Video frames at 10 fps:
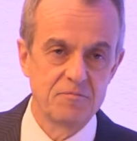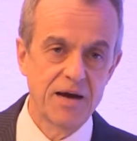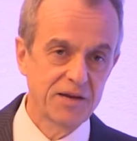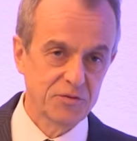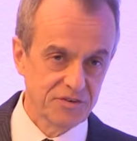
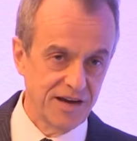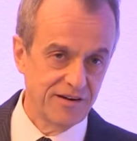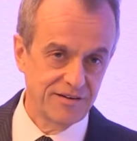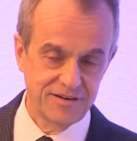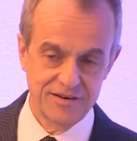Money was
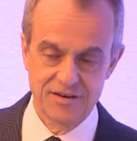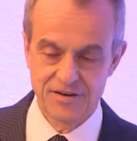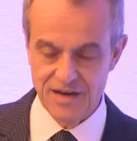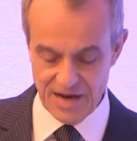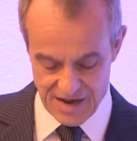there
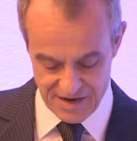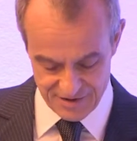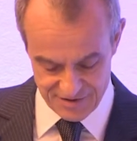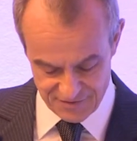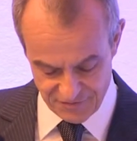
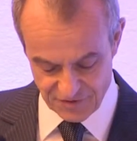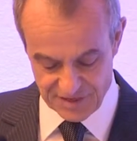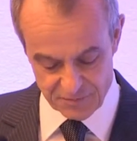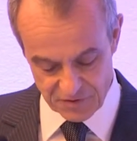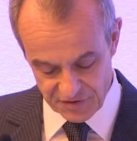
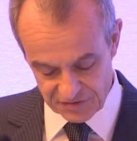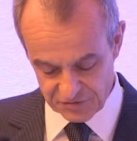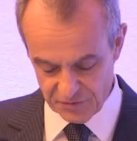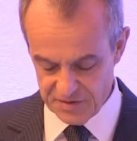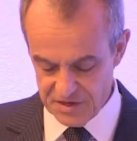for a of
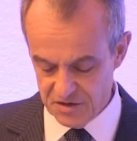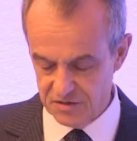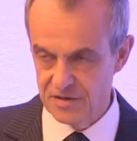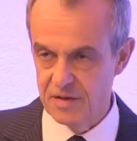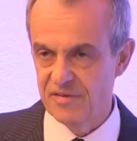reasons we
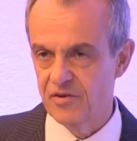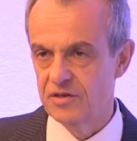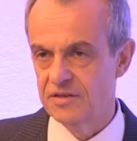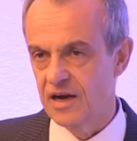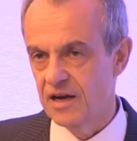know, above
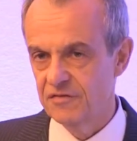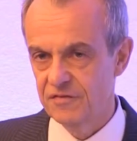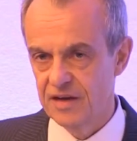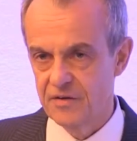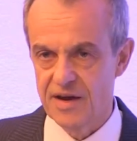all in the
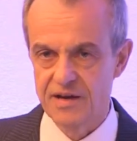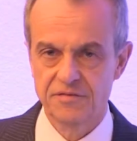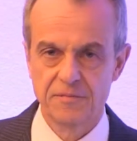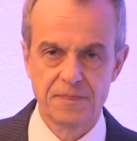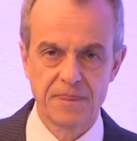Gulf
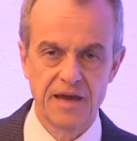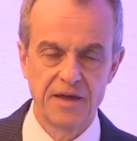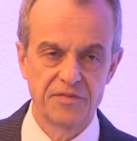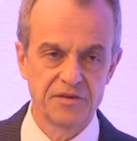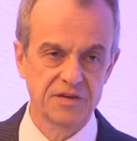area,
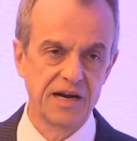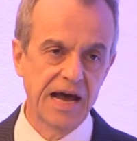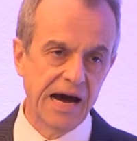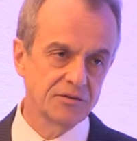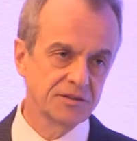and this
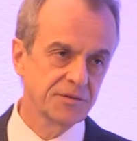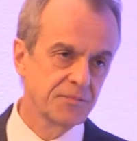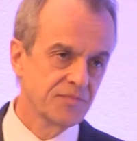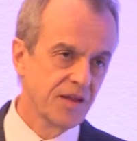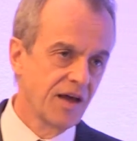allowed
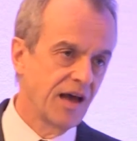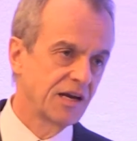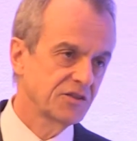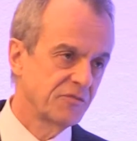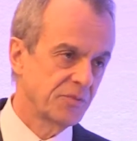
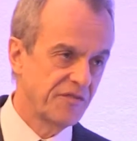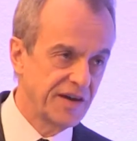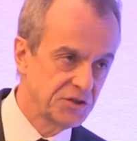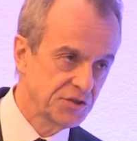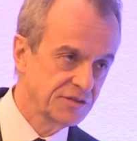a lot of
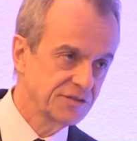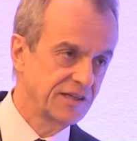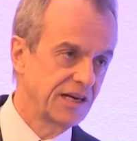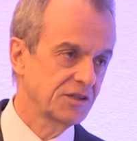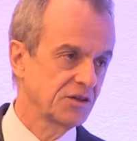
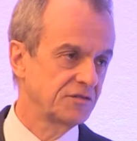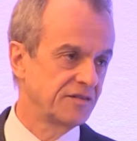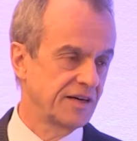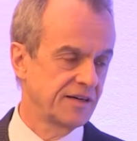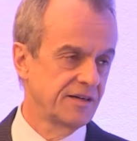professions, a lot of
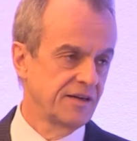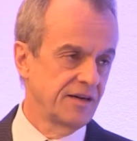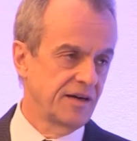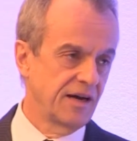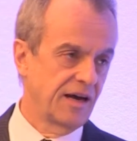
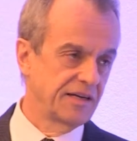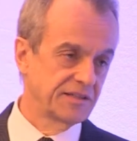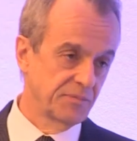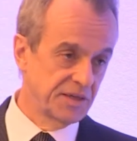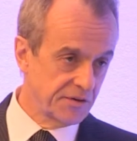
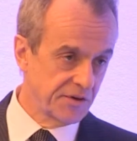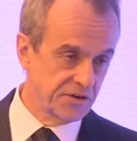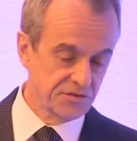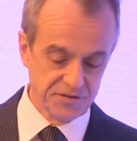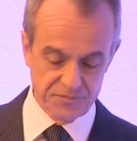
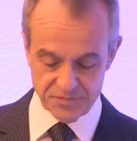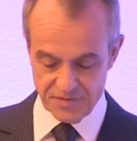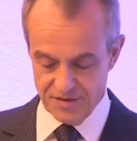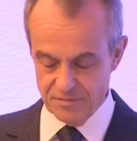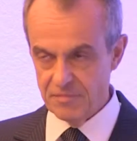intermediaries,
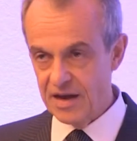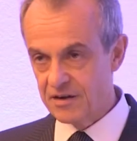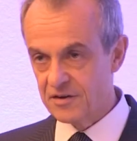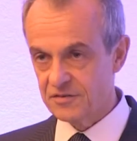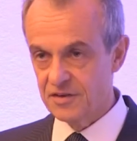
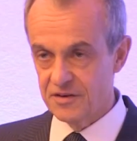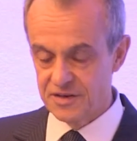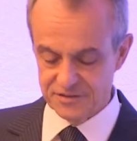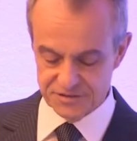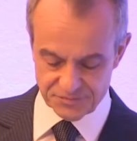bankers,
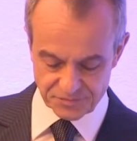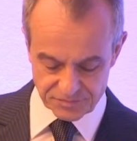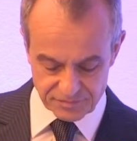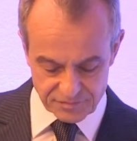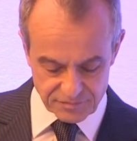lawyers,
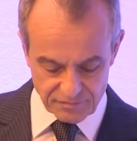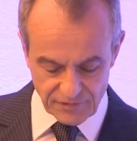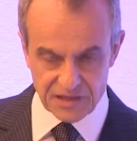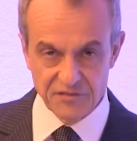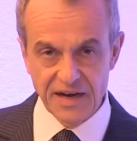
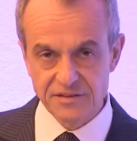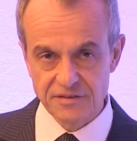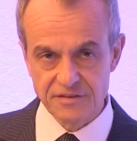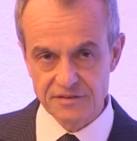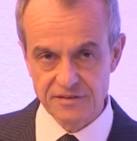
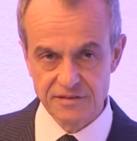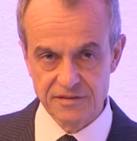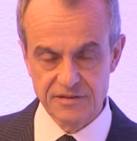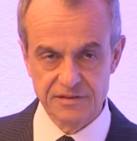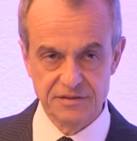advisors
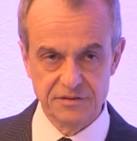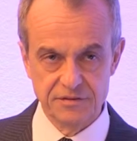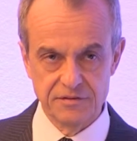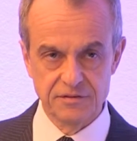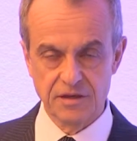
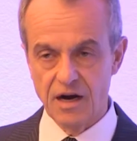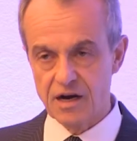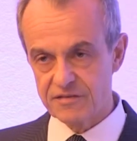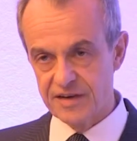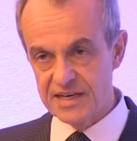to
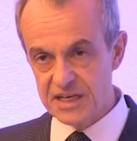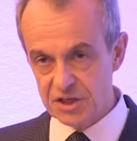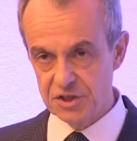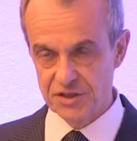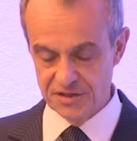carve a
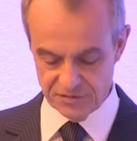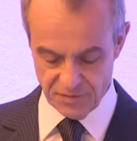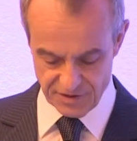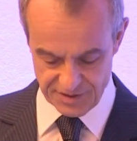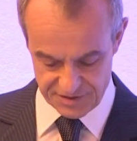niche in this
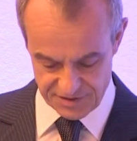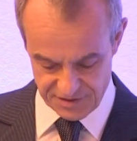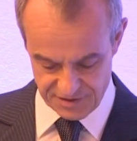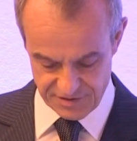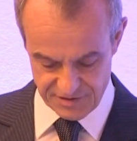market.